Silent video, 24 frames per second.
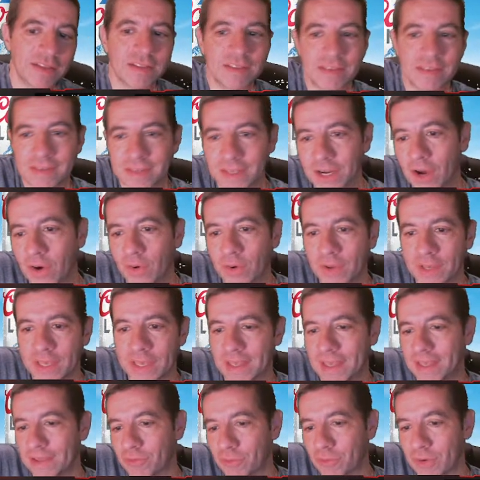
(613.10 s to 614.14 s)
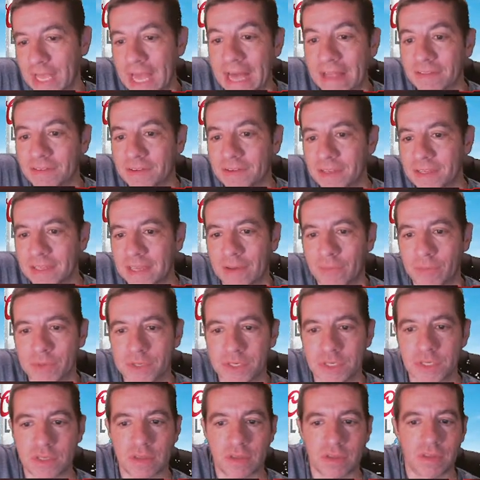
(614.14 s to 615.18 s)
in reality, I
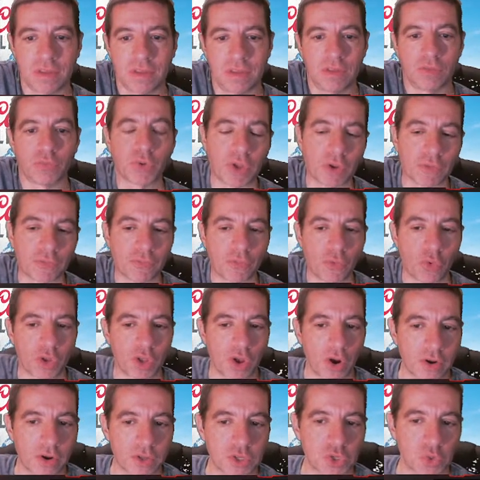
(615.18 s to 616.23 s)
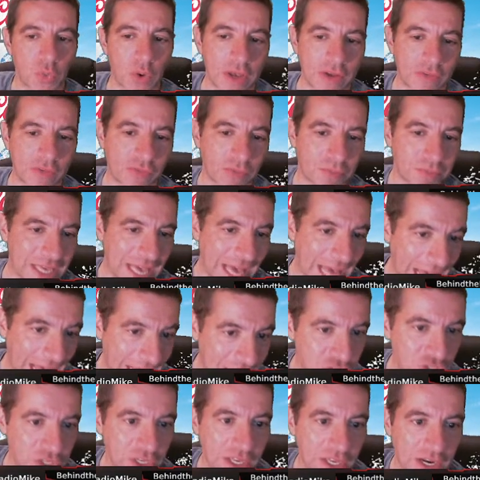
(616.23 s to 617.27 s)
was 3 or 4 yards away from
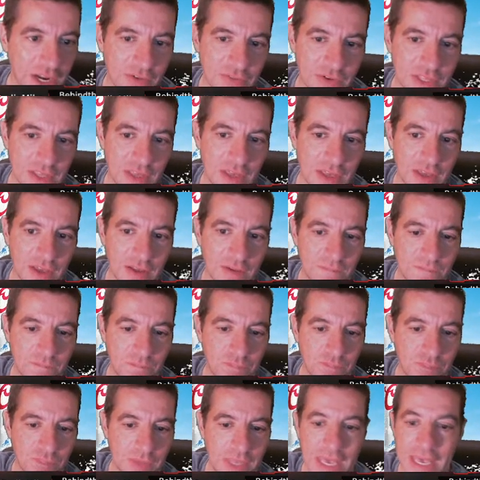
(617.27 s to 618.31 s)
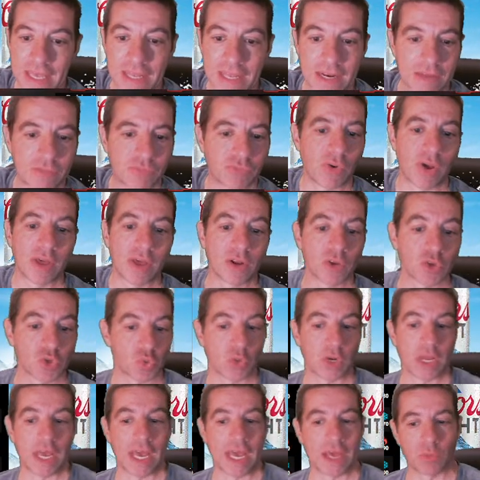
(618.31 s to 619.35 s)
cashing and everything. And if Reynolds
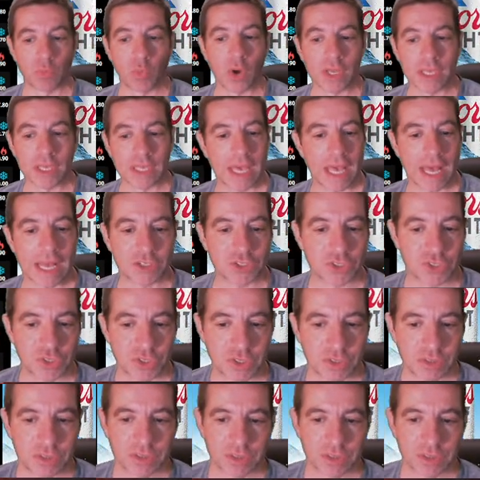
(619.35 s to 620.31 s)
would have had one catch,